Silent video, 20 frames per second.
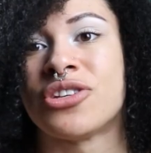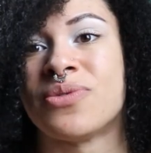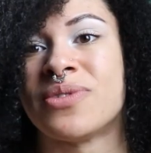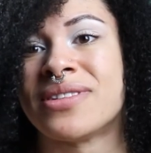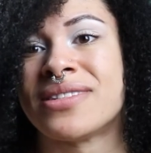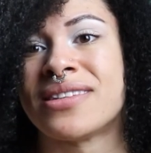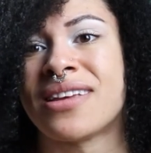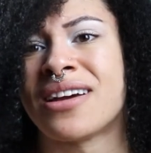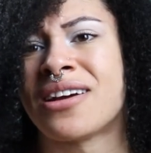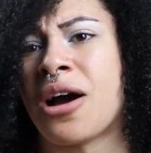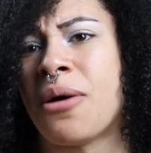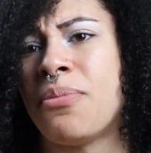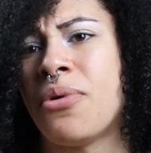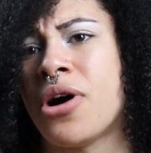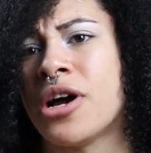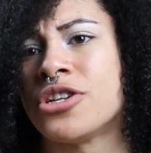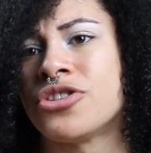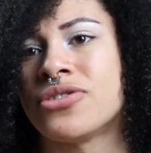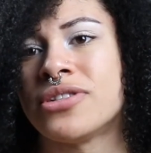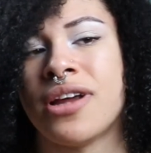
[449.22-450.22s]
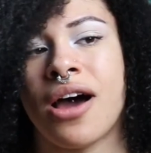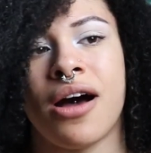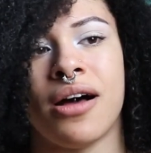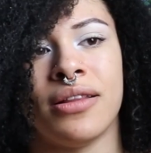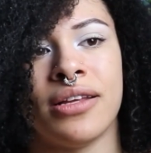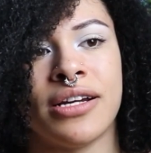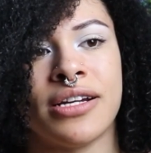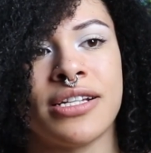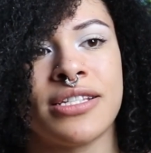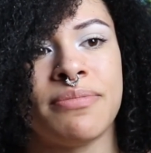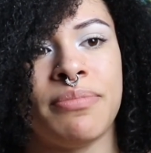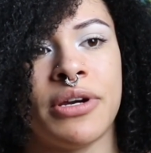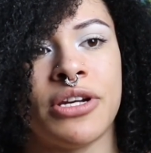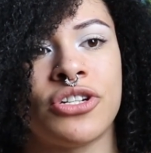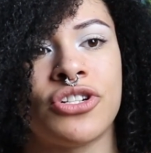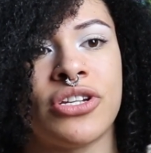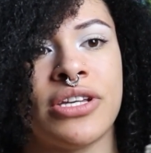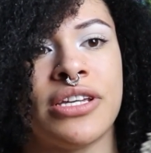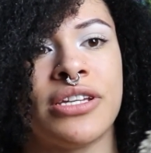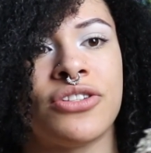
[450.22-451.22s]
She was a couple $100, but
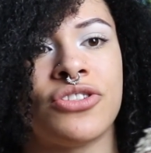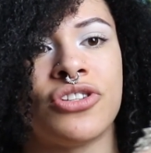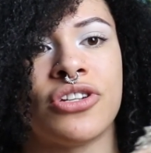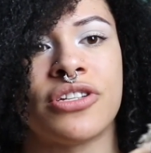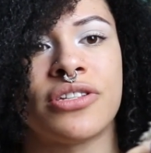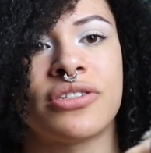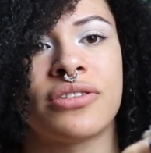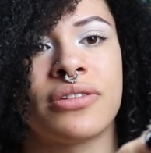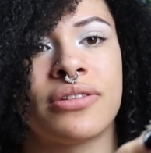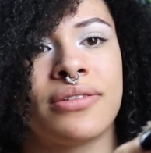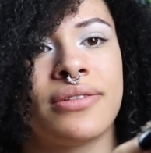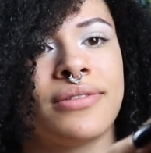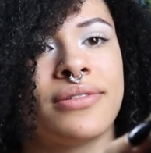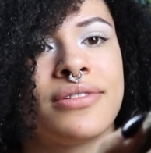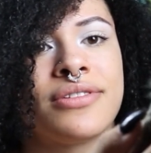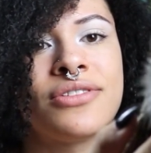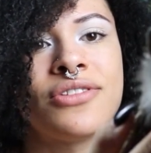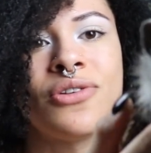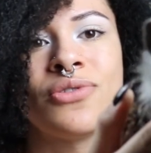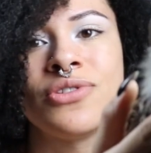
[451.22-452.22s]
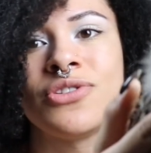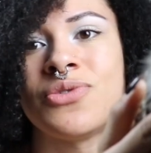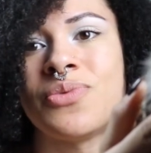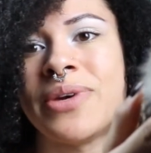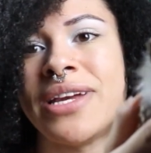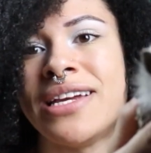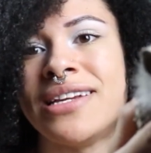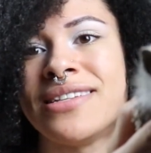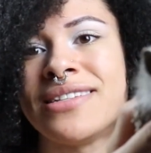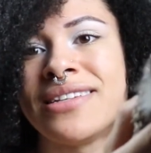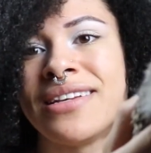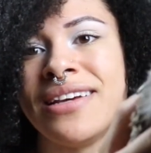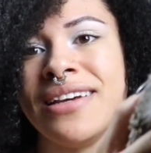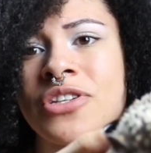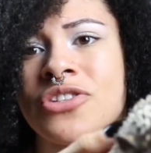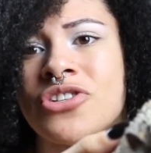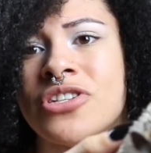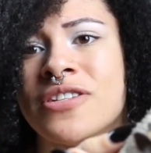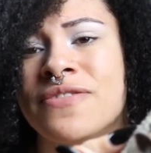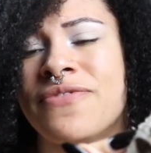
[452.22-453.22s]
she is just so sweet.
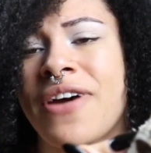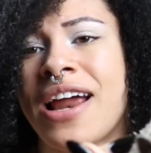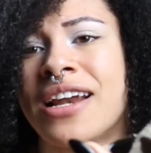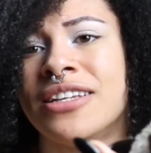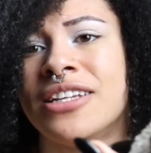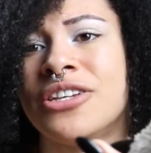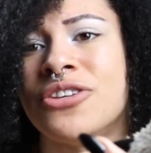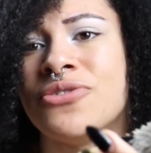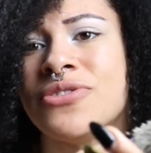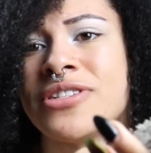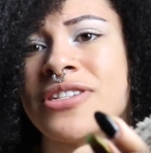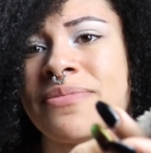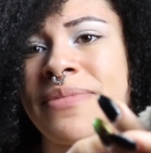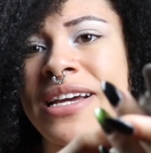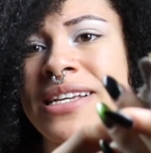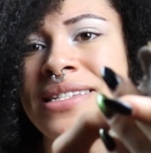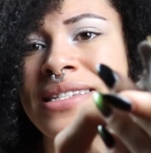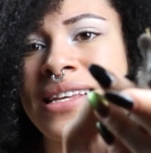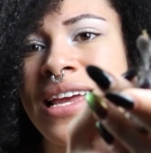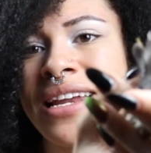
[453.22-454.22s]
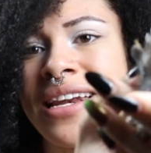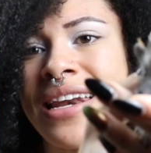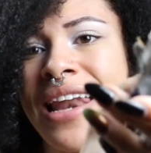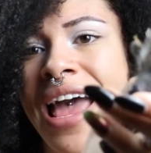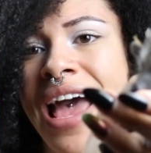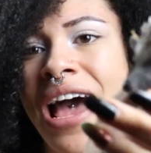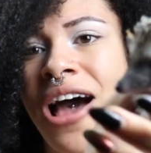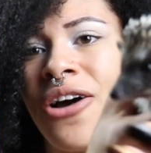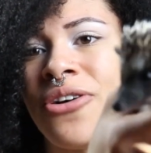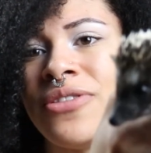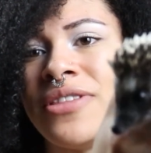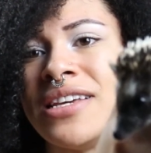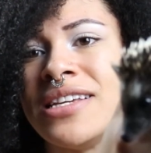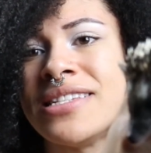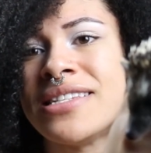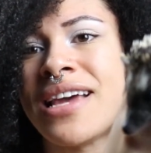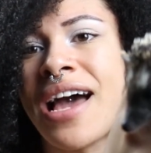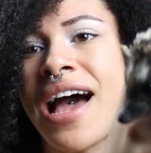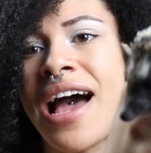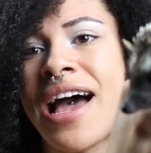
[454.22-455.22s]
She's finally used to my scent now.
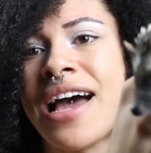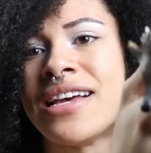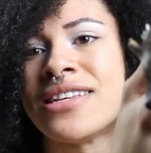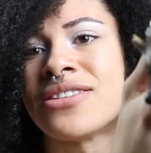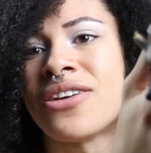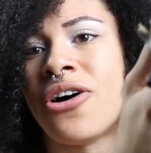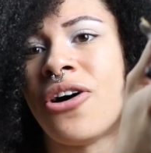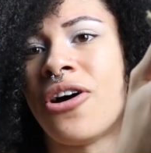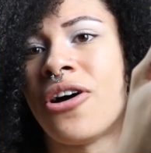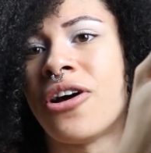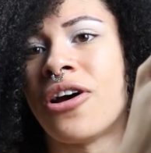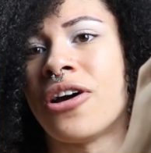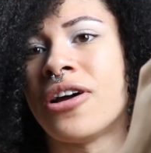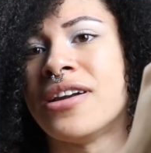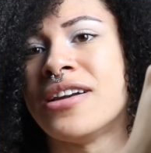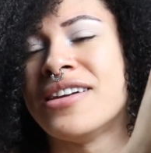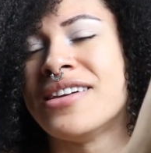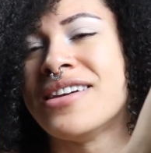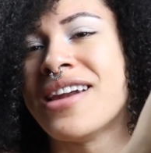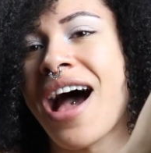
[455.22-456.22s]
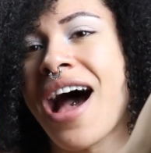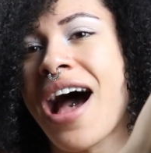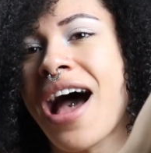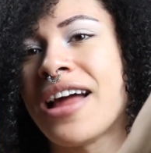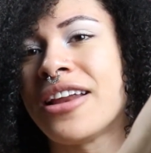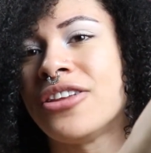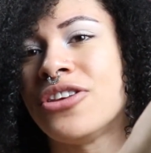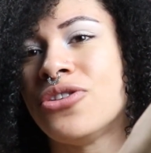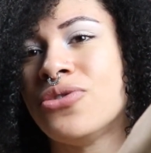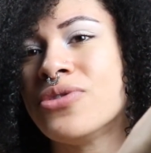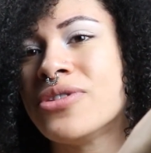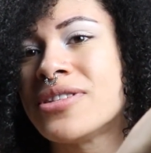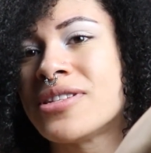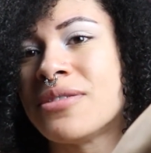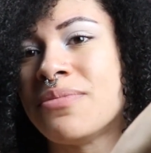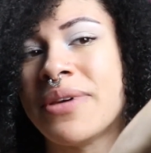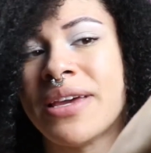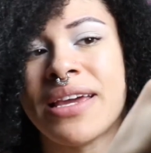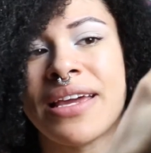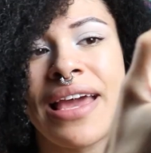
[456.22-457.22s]
These guys are not used
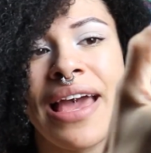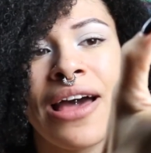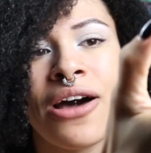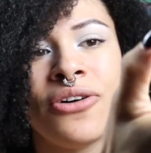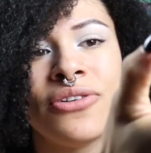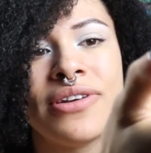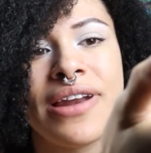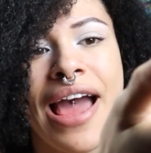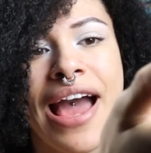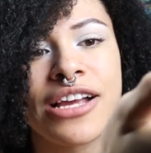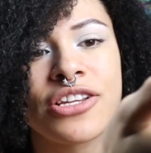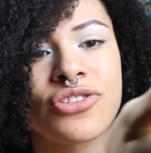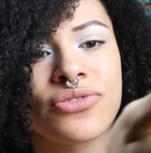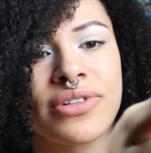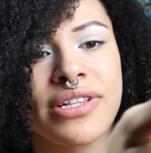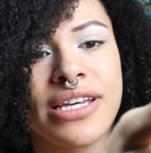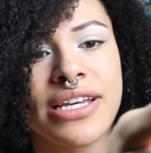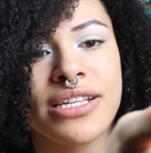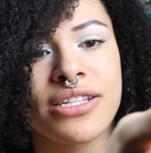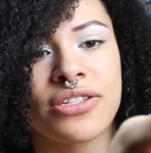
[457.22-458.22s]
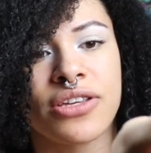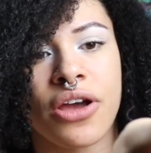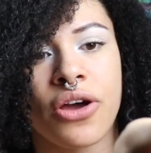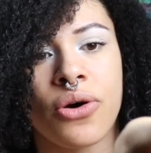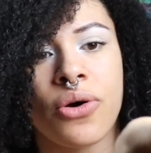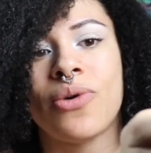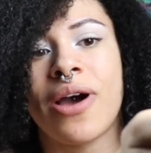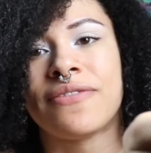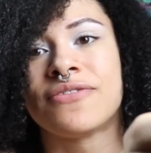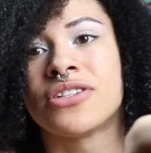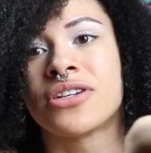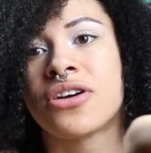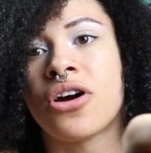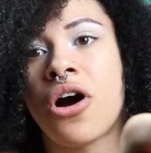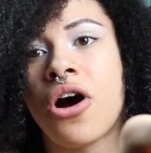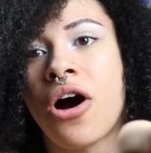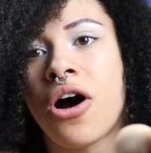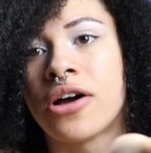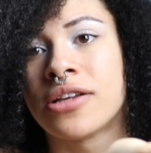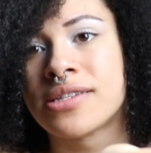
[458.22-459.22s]
to being held naturally, so you have to
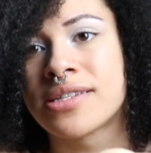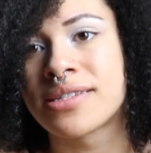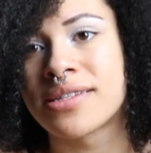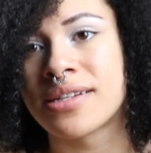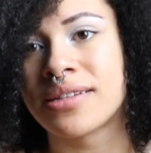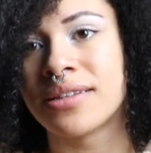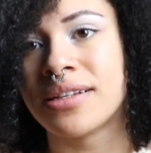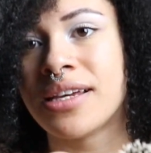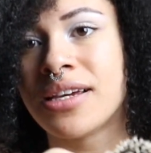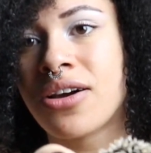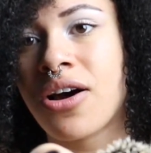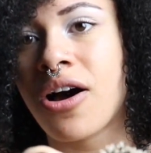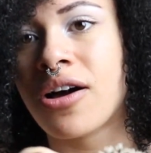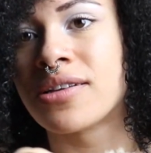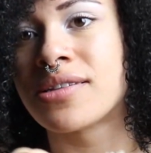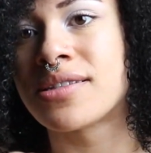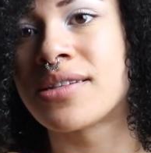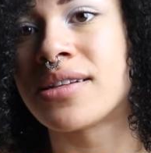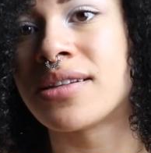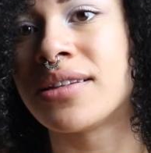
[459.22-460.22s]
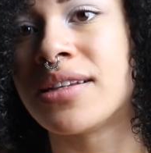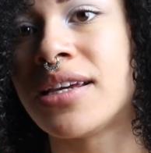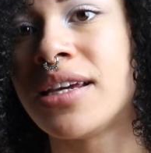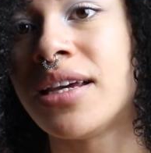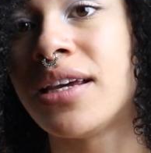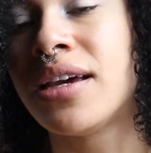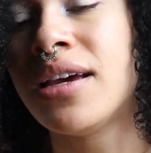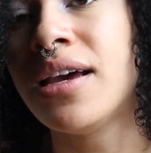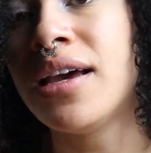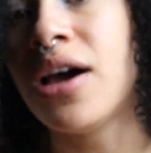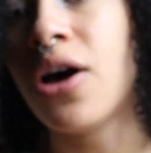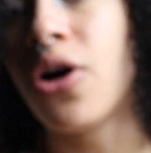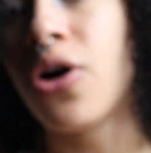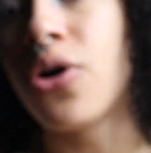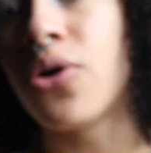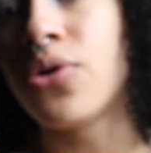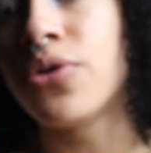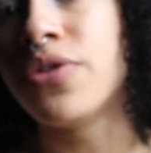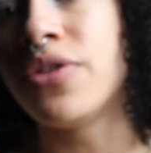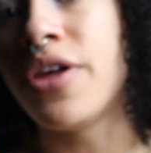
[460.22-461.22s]
constantly
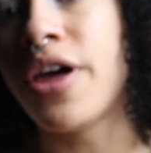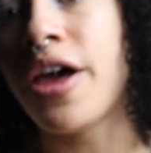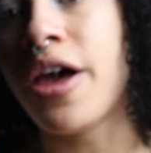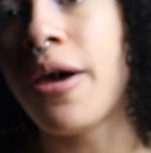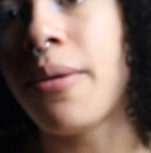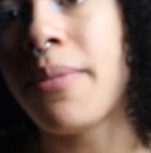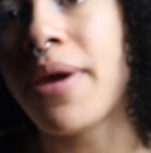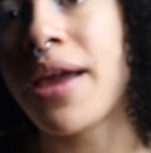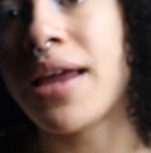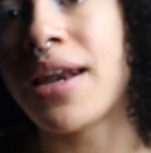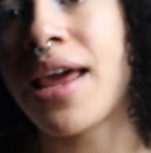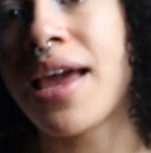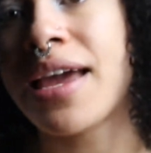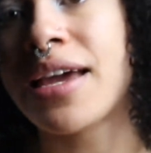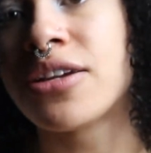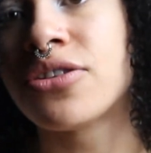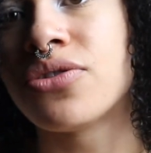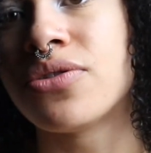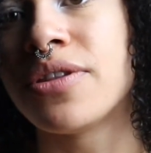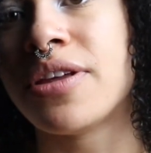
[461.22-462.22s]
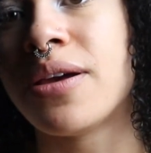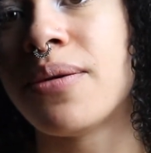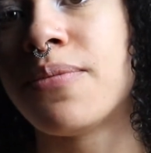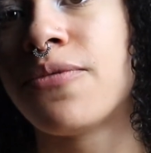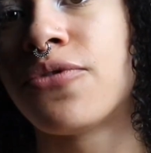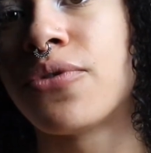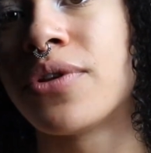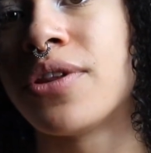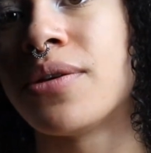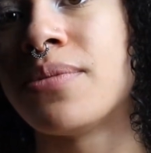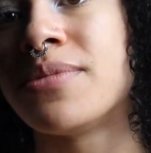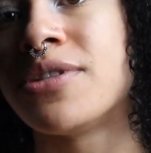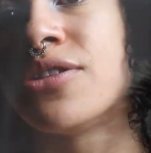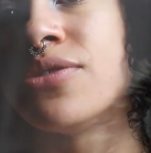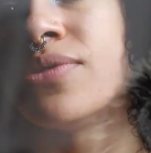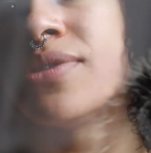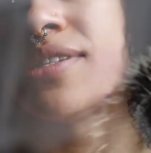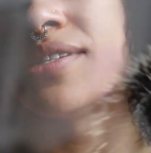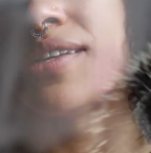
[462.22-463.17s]
hold them and handle them for them to